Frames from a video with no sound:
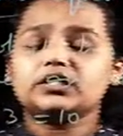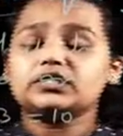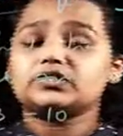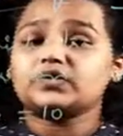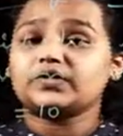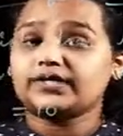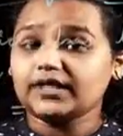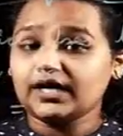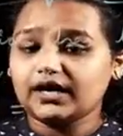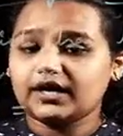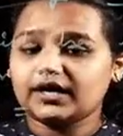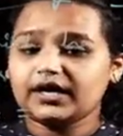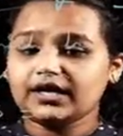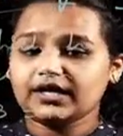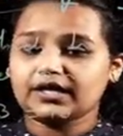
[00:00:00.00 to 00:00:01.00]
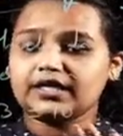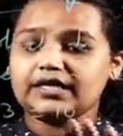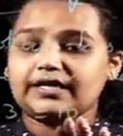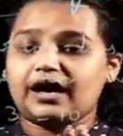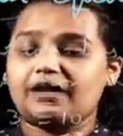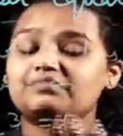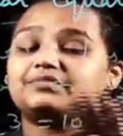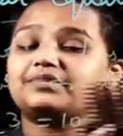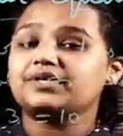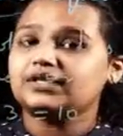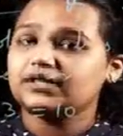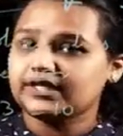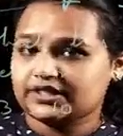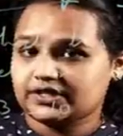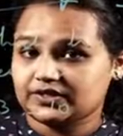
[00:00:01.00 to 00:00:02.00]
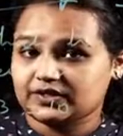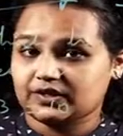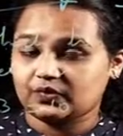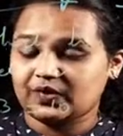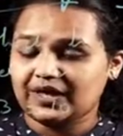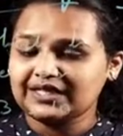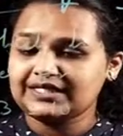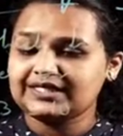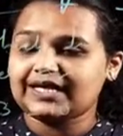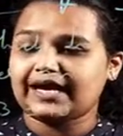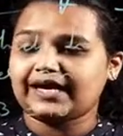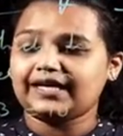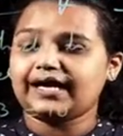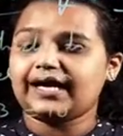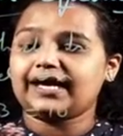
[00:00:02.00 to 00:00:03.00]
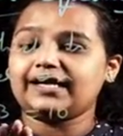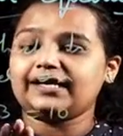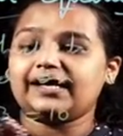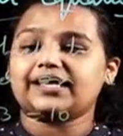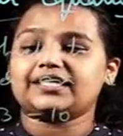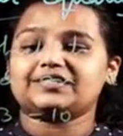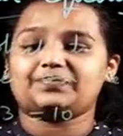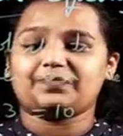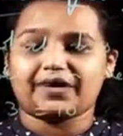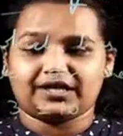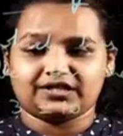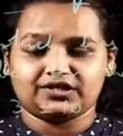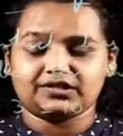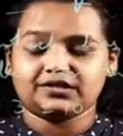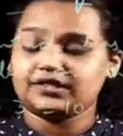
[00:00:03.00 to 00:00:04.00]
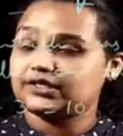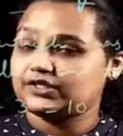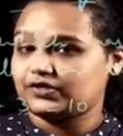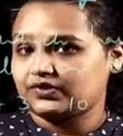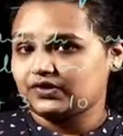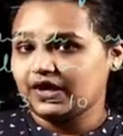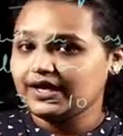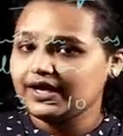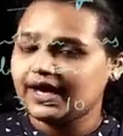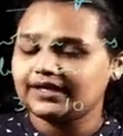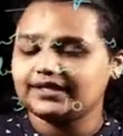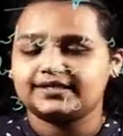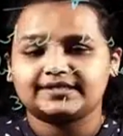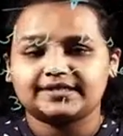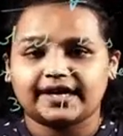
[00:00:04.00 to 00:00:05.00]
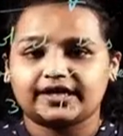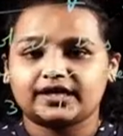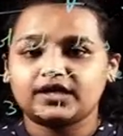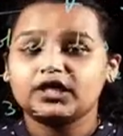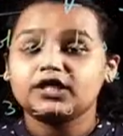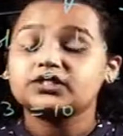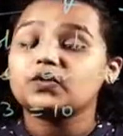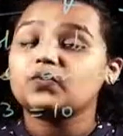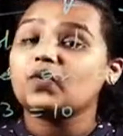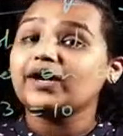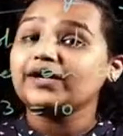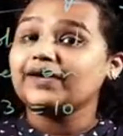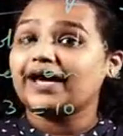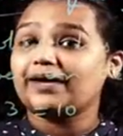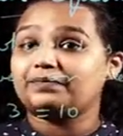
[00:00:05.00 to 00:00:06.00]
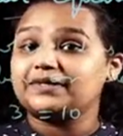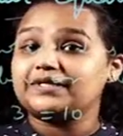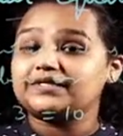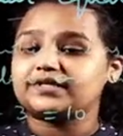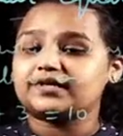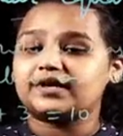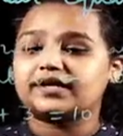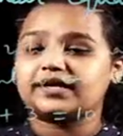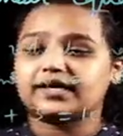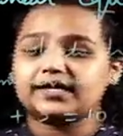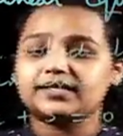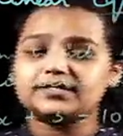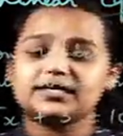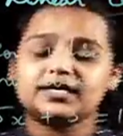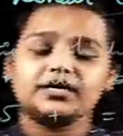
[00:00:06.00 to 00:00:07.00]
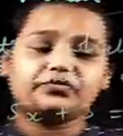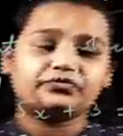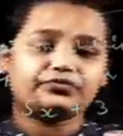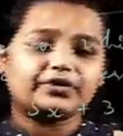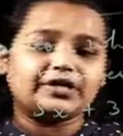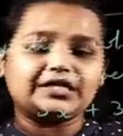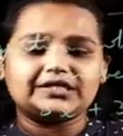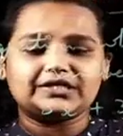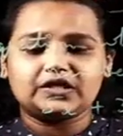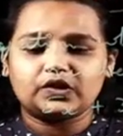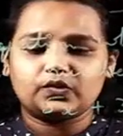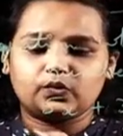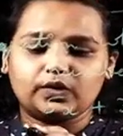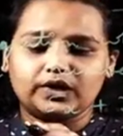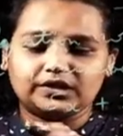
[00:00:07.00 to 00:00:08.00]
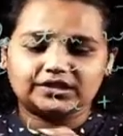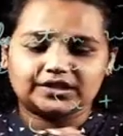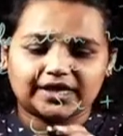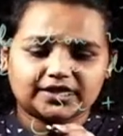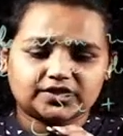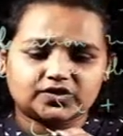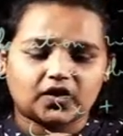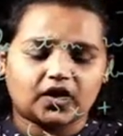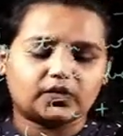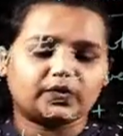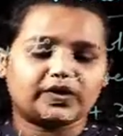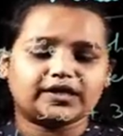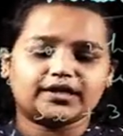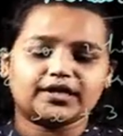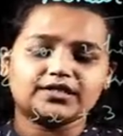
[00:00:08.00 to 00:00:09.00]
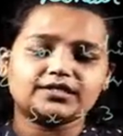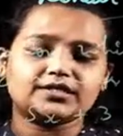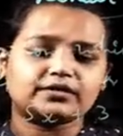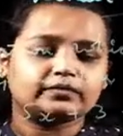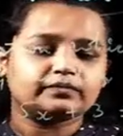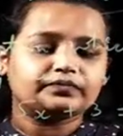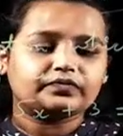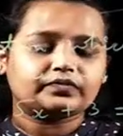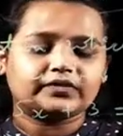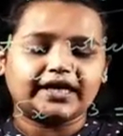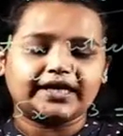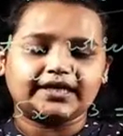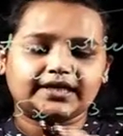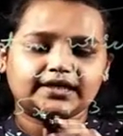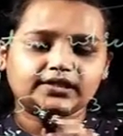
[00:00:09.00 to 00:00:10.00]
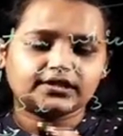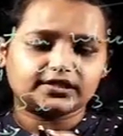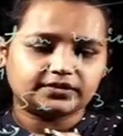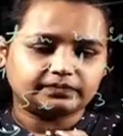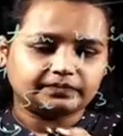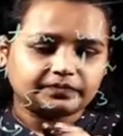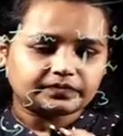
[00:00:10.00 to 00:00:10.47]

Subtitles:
So, here number it is on one side and expression it is on other side. So, what happens here is, first we will try solving this, that is